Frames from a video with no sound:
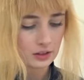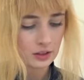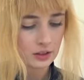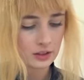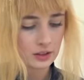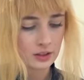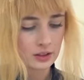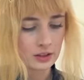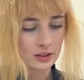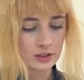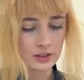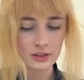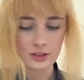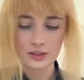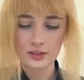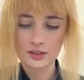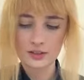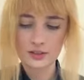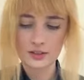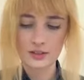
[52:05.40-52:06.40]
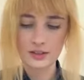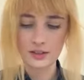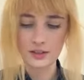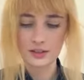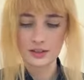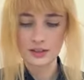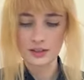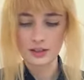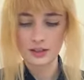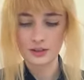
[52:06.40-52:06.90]

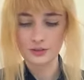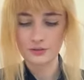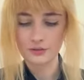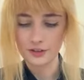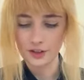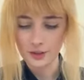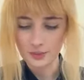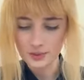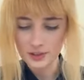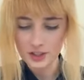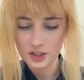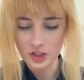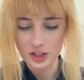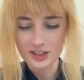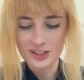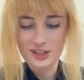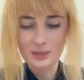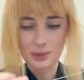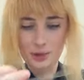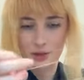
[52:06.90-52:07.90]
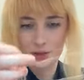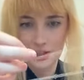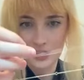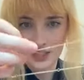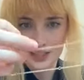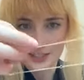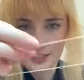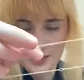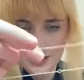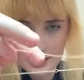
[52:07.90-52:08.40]
is confirmed adjustable. You
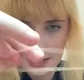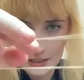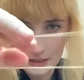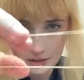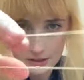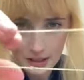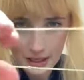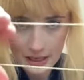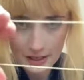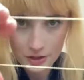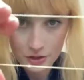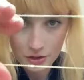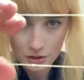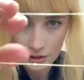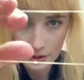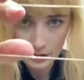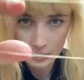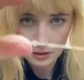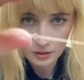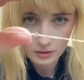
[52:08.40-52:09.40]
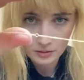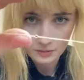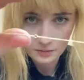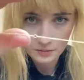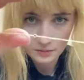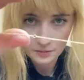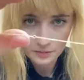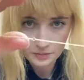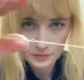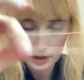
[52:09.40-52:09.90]
guys can see there's an extra little
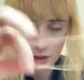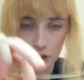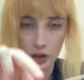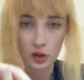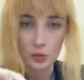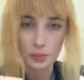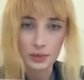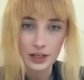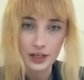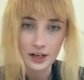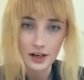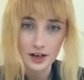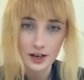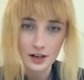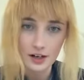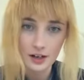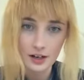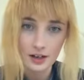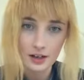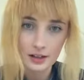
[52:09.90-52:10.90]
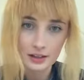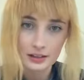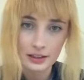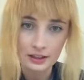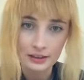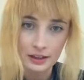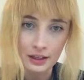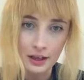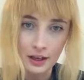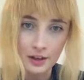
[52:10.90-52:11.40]
loop here
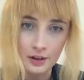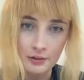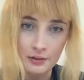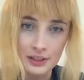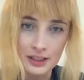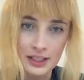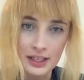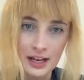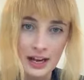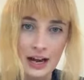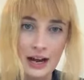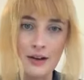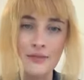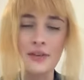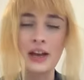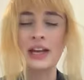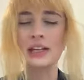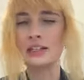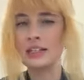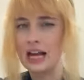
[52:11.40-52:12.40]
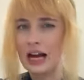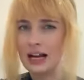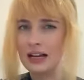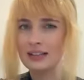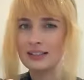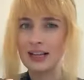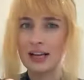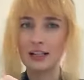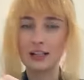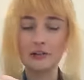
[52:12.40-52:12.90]
that the other one didn't have. And yeah,
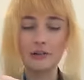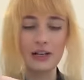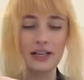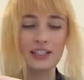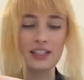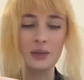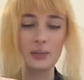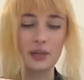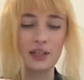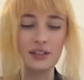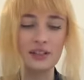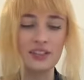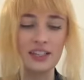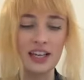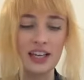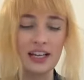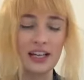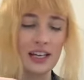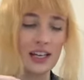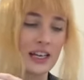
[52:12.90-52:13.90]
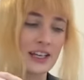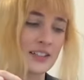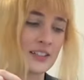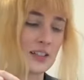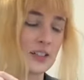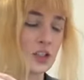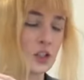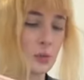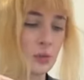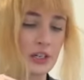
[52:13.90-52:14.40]
exactly what Isabel is saying. It is
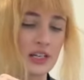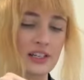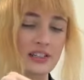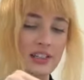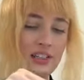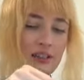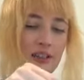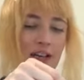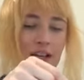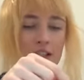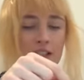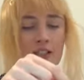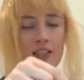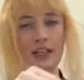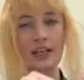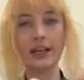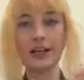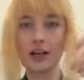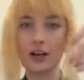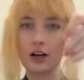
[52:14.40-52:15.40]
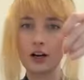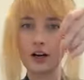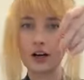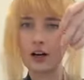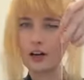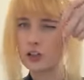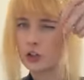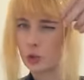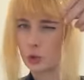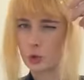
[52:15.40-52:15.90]
a super easy thing to get
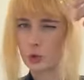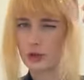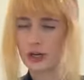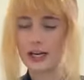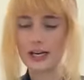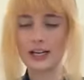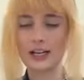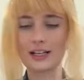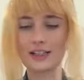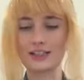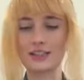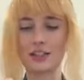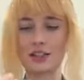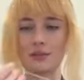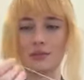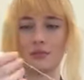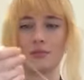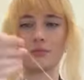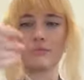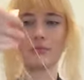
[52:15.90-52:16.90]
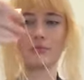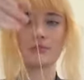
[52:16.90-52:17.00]
your jewelry custom